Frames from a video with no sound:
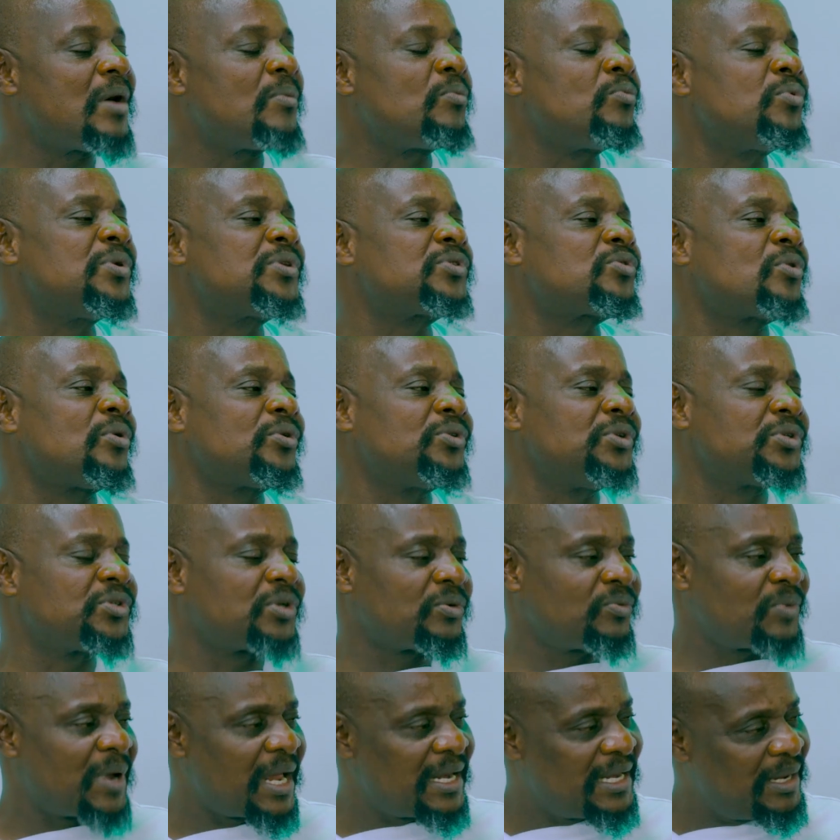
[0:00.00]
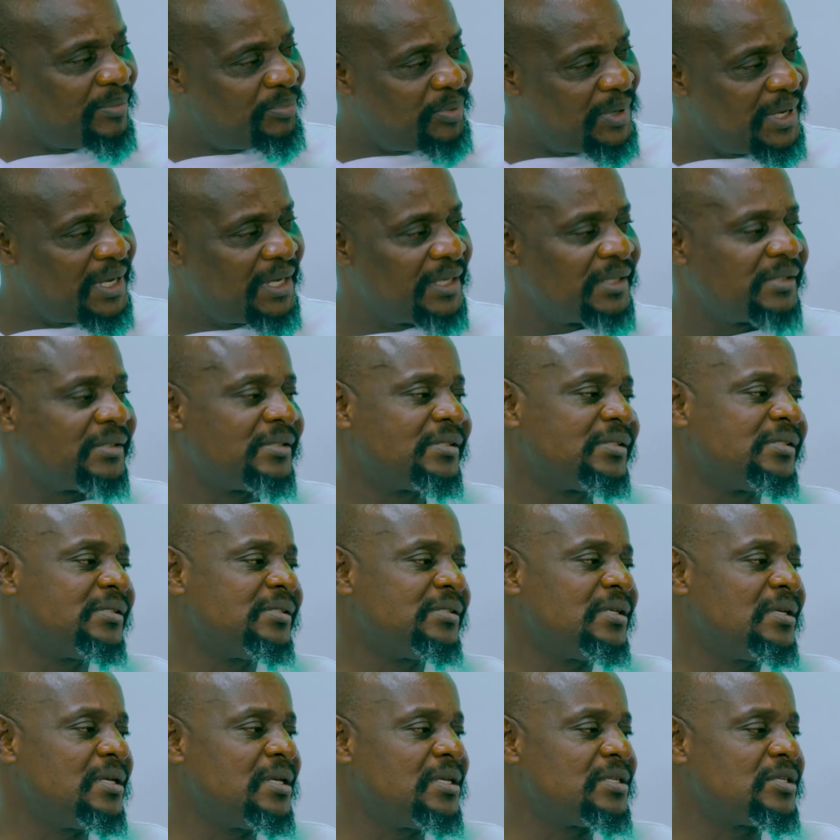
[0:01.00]
which condition were they playing?
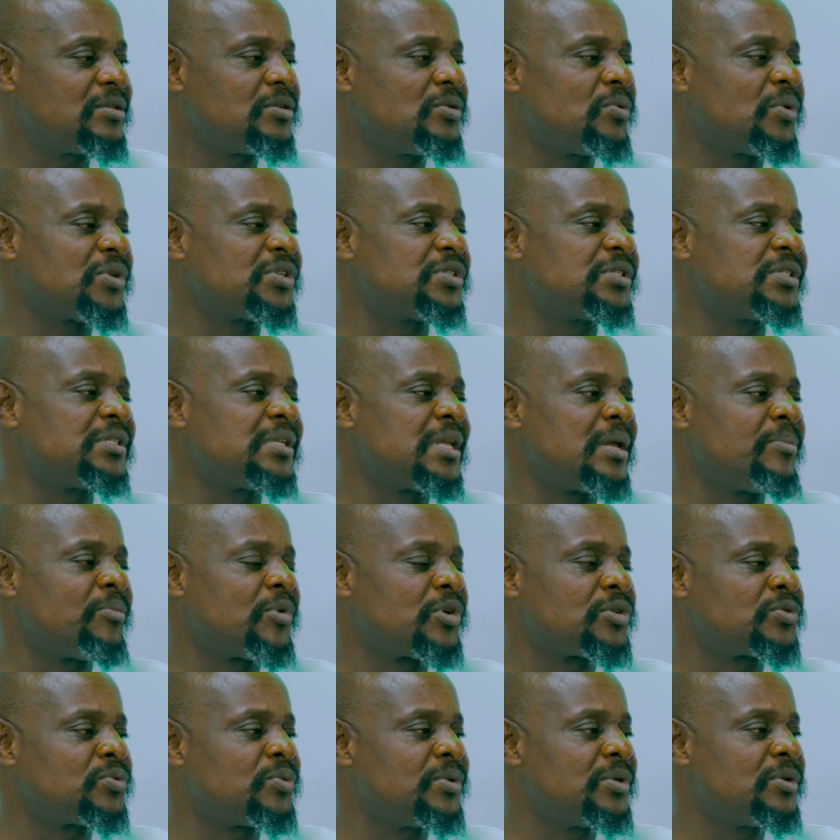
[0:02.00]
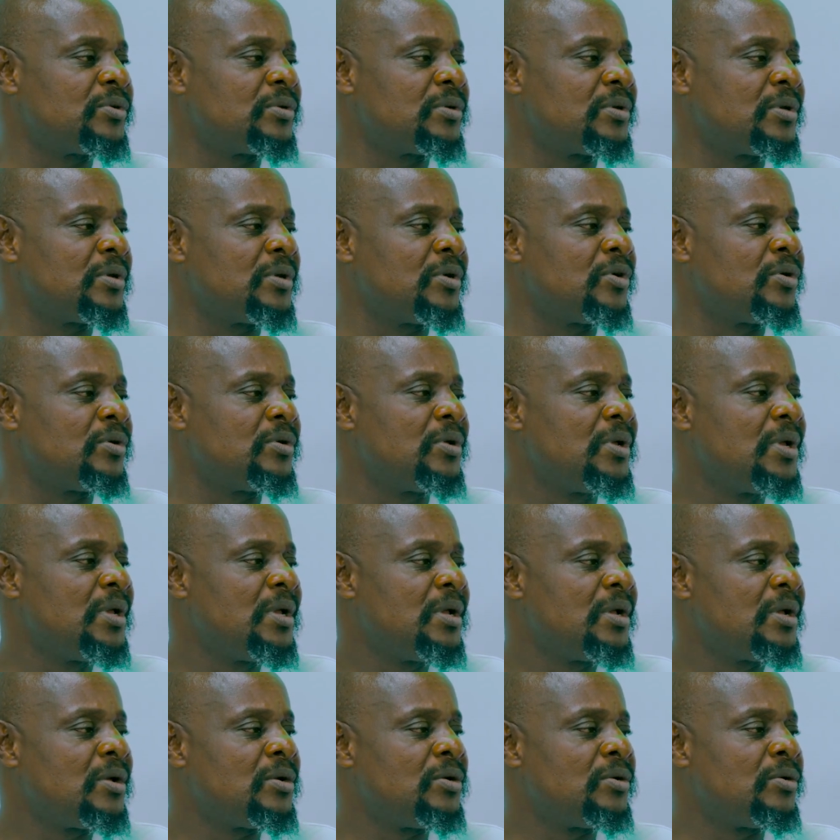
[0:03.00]
Was it they must win
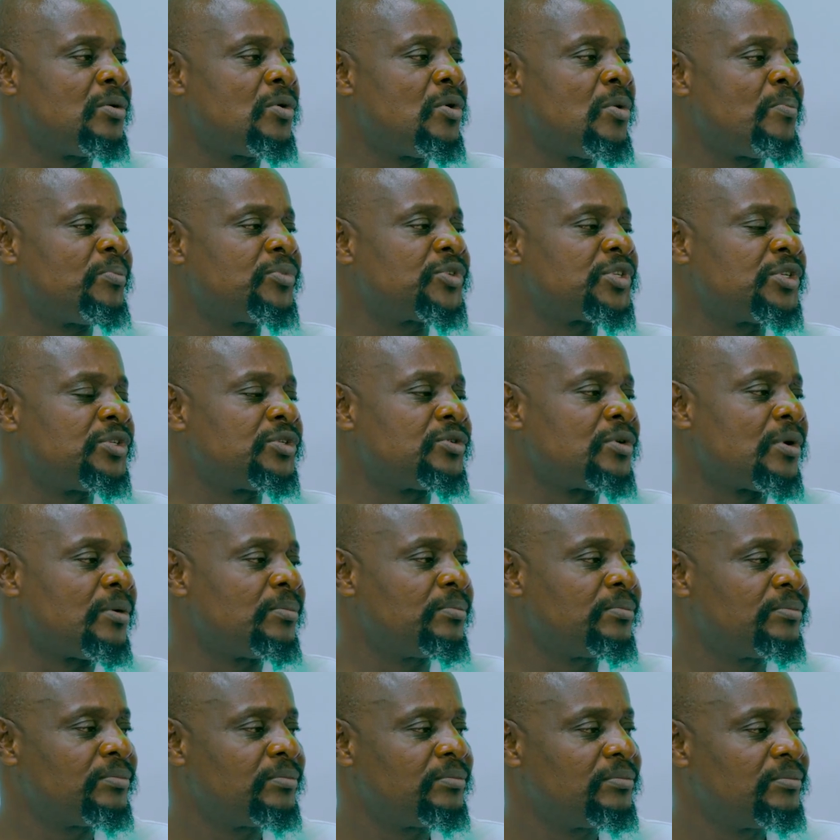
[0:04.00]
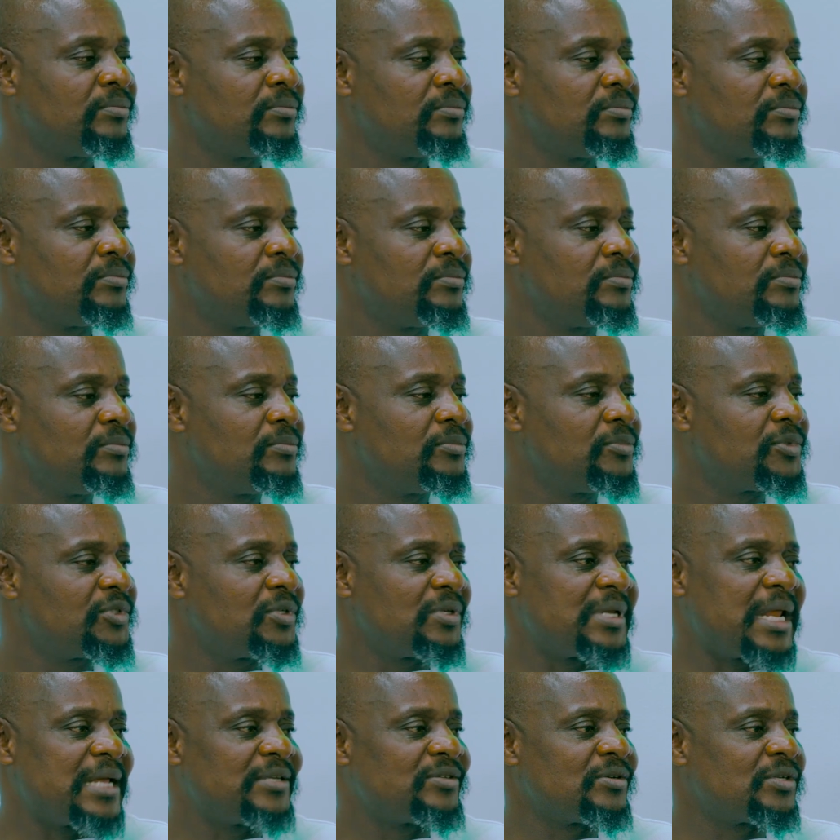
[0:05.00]
home syndrome?
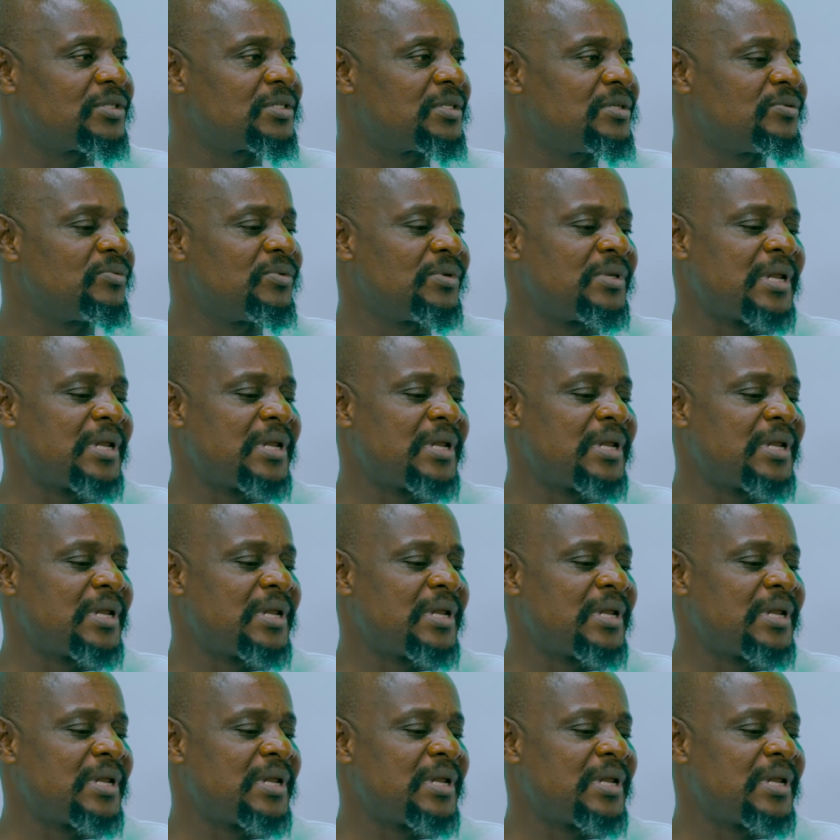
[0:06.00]
So that's just thing with